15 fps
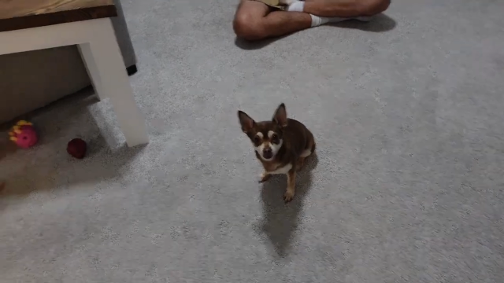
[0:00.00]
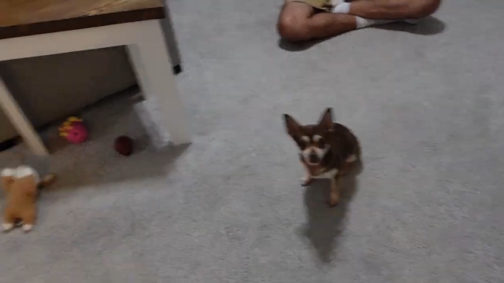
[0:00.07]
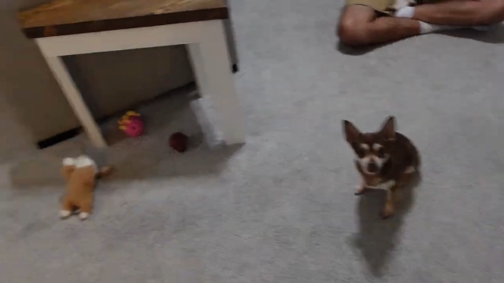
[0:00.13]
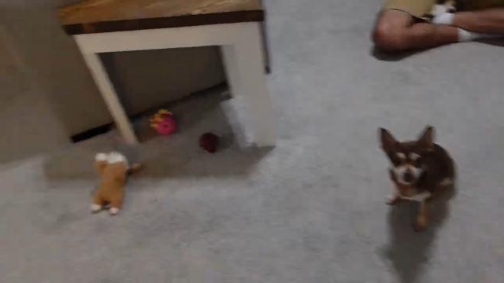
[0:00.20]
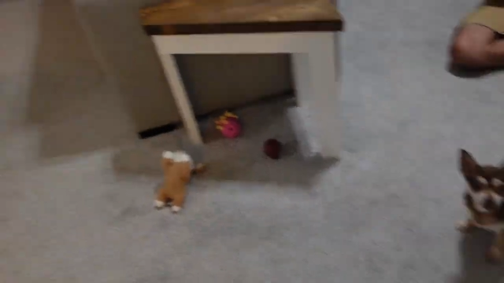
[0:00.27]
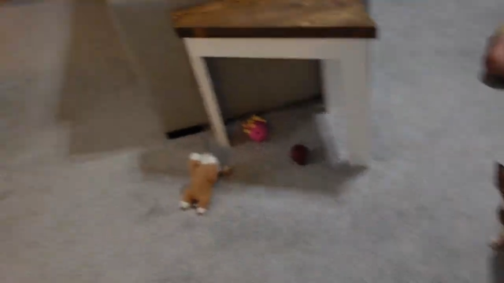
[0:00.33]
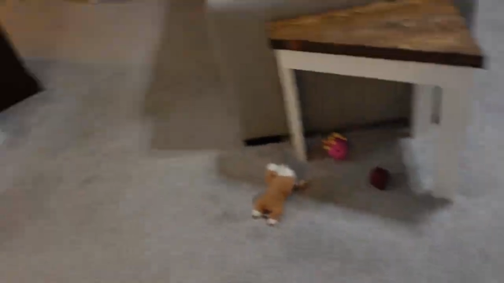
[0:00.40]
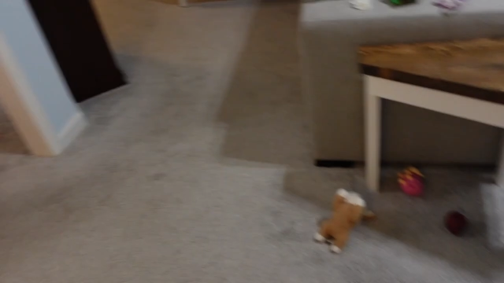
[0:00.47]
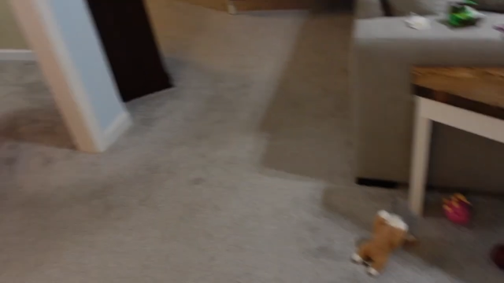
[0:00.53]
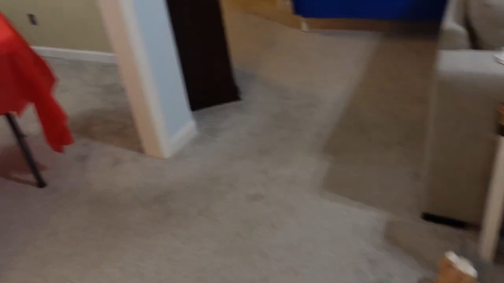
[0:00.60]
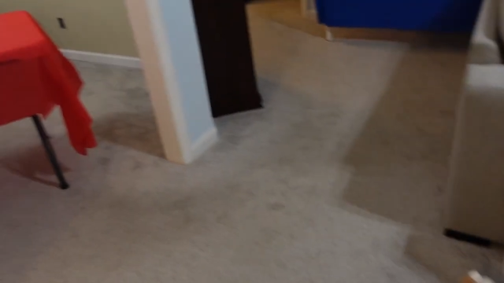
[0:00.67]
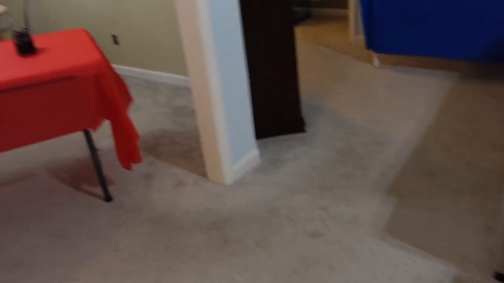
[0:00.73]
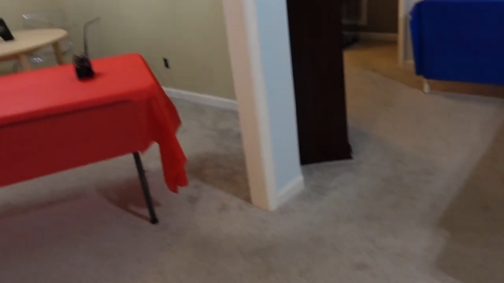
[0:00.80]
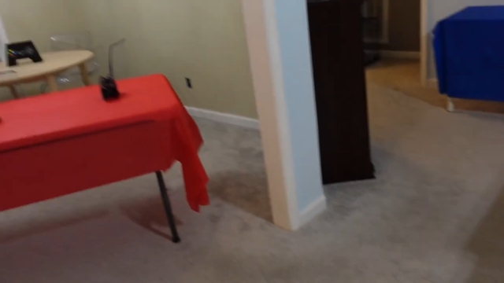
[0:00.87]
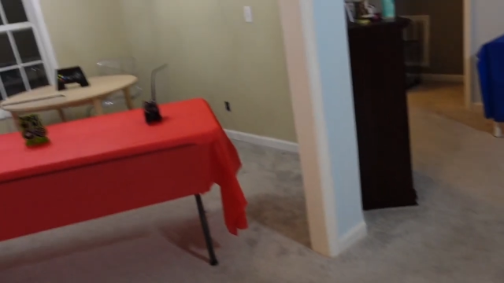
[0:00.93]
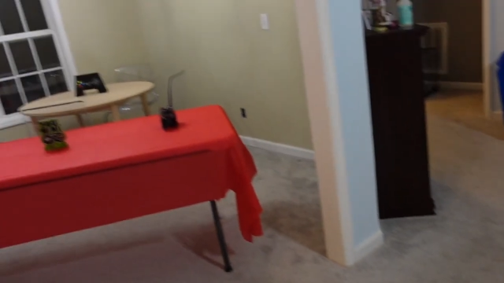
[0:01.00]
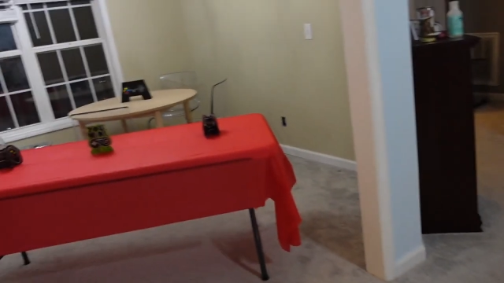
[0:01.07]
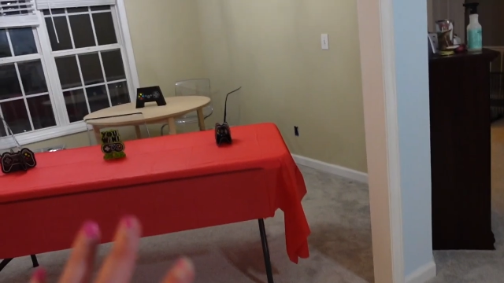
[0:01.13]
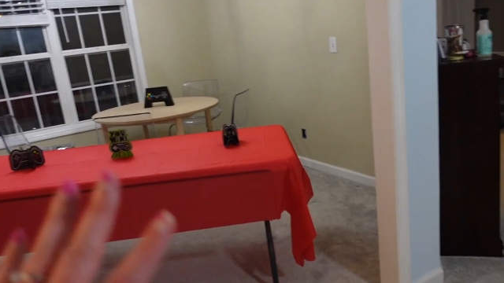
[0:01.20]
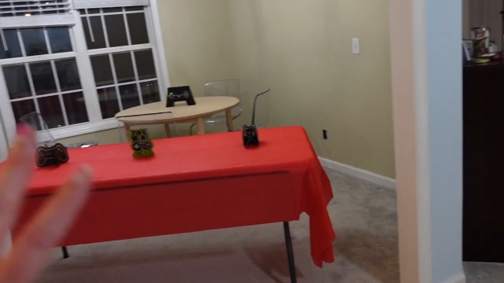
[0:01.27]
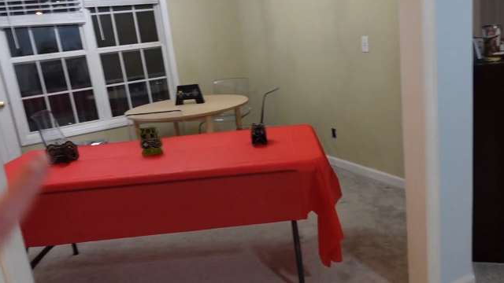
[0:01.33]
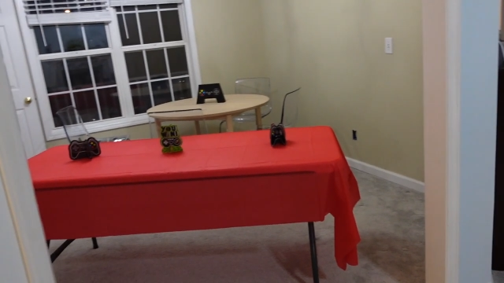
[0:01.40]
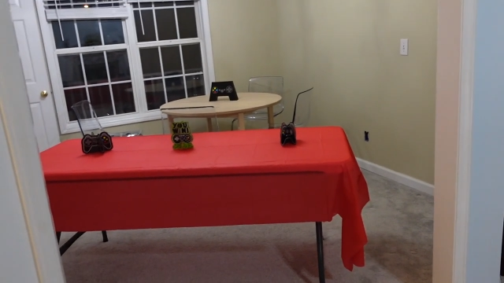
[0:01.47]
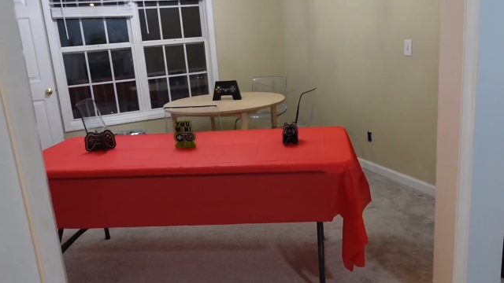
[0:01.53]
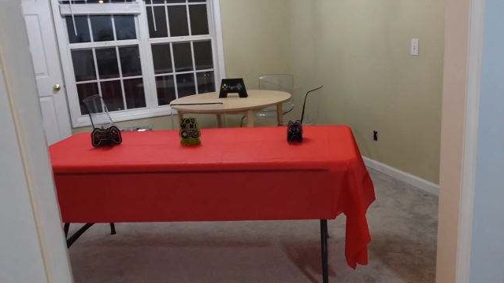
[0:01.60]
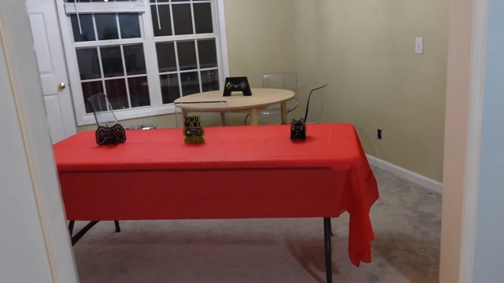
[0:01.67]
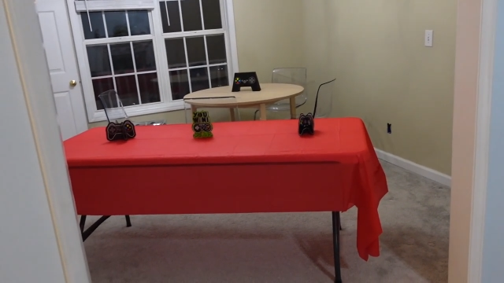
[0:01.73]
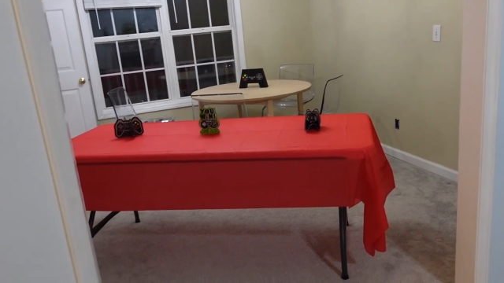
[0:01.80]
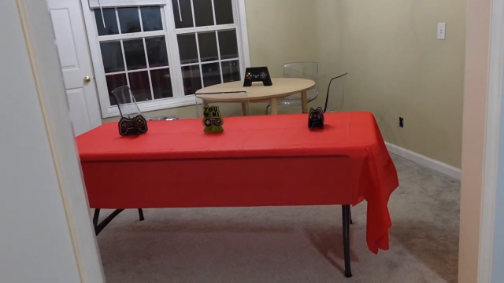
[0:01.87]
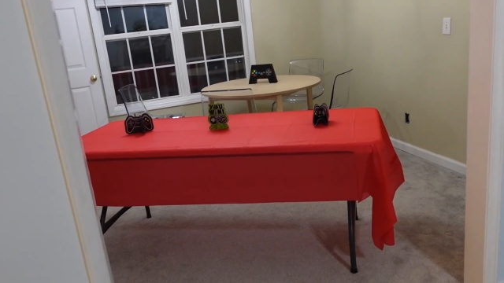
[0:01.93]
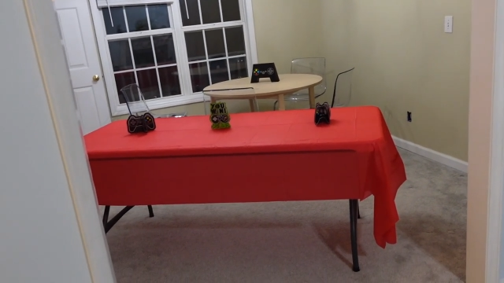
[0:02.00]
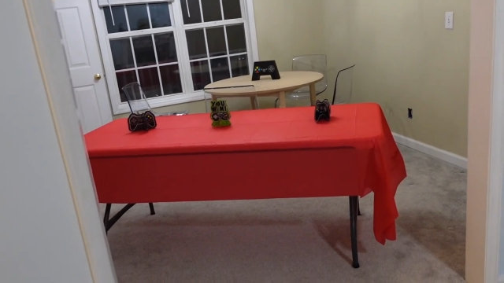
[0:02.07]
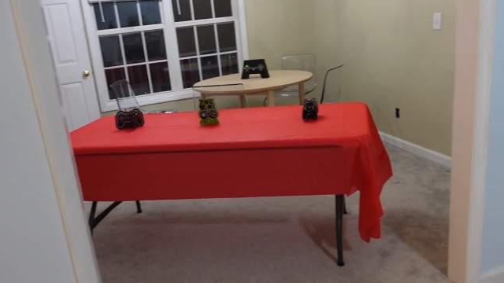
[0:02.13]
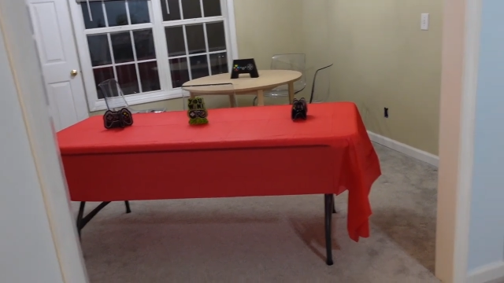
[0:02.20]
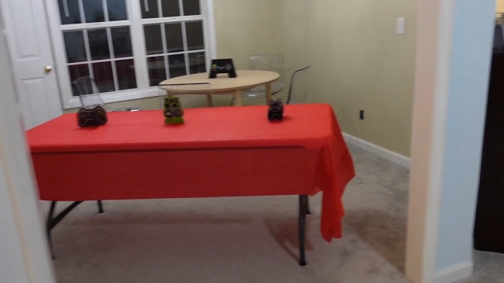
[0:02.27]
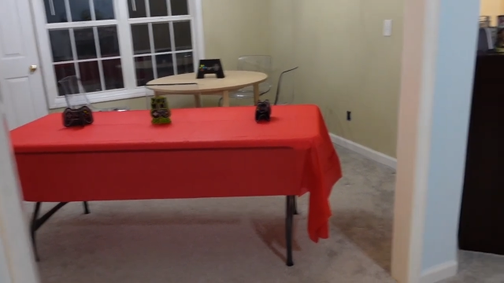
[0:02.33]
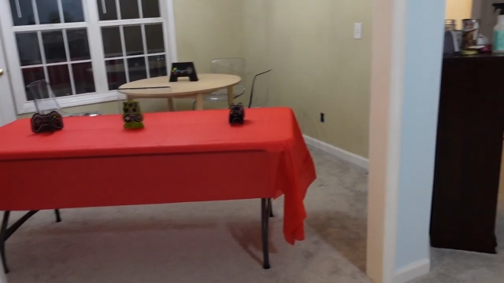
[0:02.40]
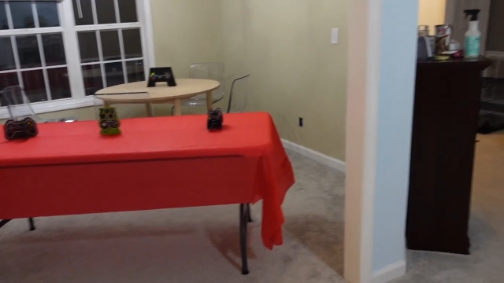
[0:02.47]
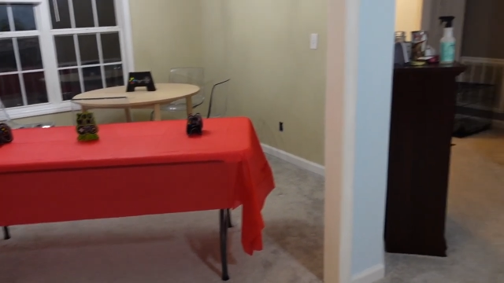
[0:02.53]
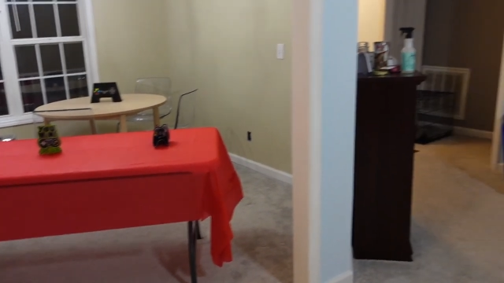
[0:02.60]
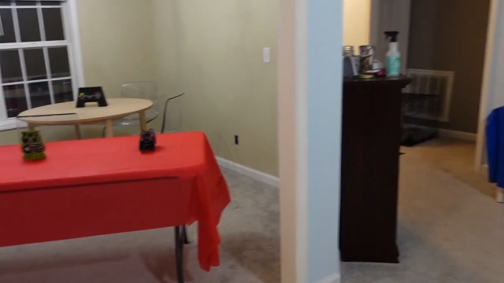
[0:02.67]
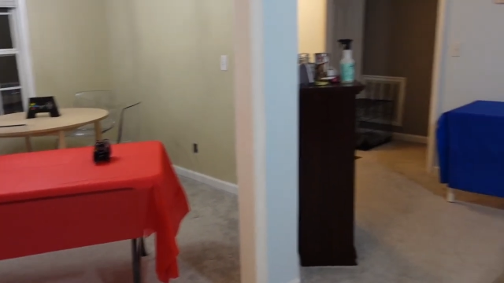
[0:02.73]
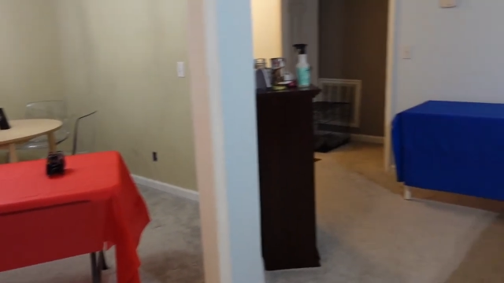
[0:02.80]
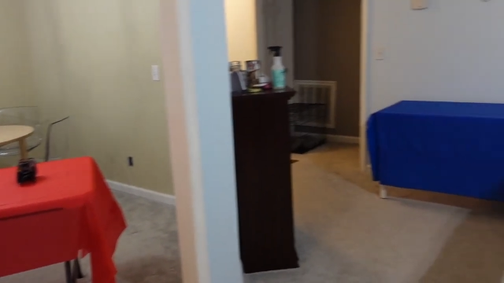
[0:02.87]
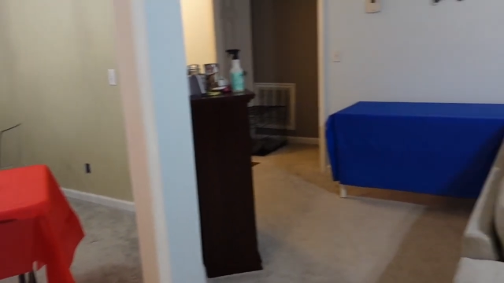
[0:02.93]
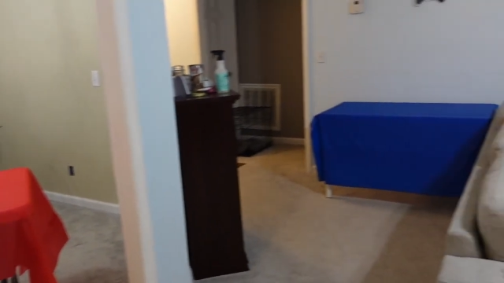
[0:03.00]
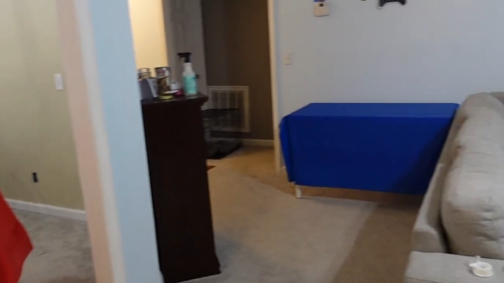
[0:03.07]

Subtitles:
Nobody's mouth can be seen.